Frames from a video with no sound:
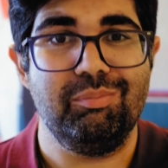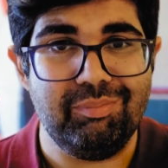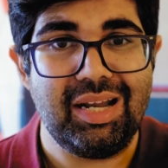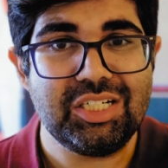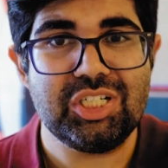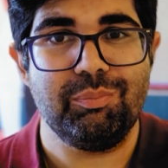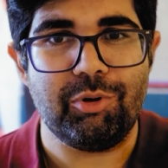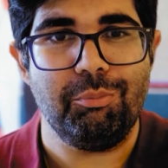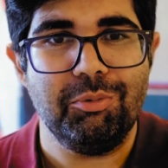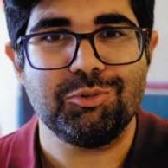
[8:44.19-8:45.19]
mention
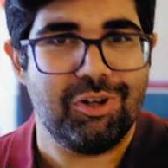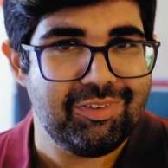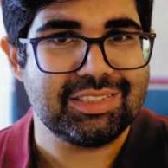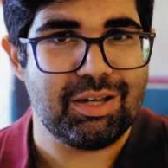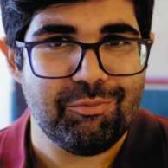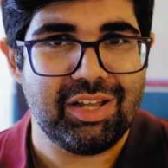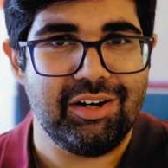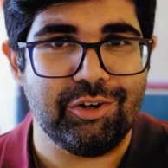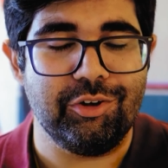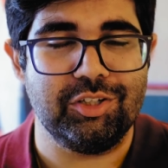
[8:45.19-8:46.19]
problem solving somewhere
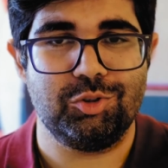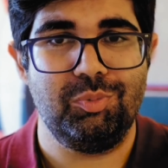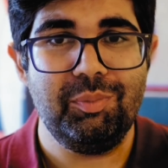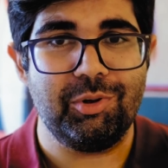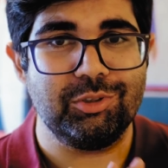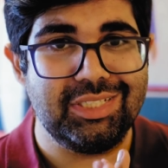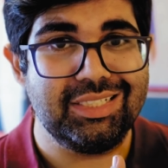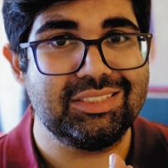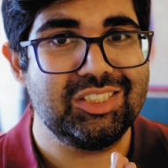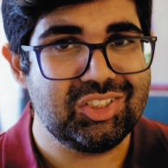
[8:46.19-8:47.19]
in your resume, because it
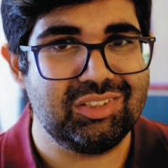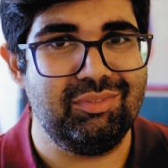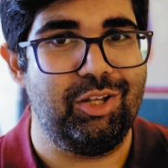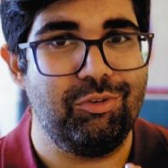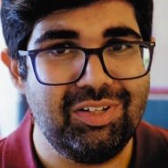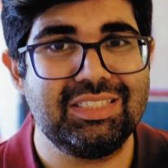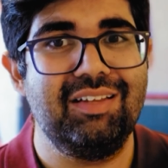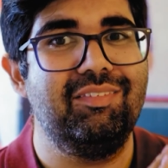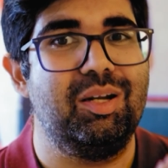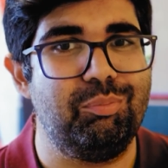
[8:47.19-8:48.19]
is just in of
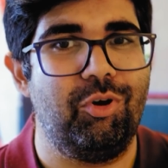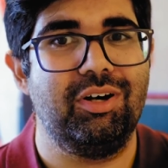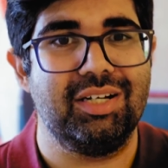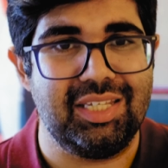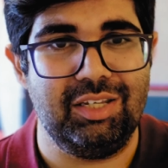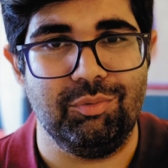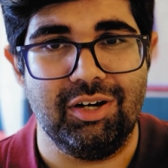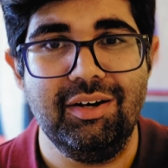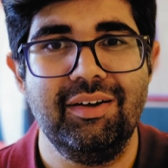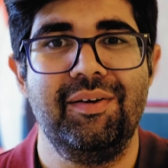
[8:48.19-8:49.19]
itself an important
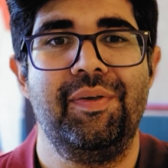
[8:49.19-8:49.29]
keyword,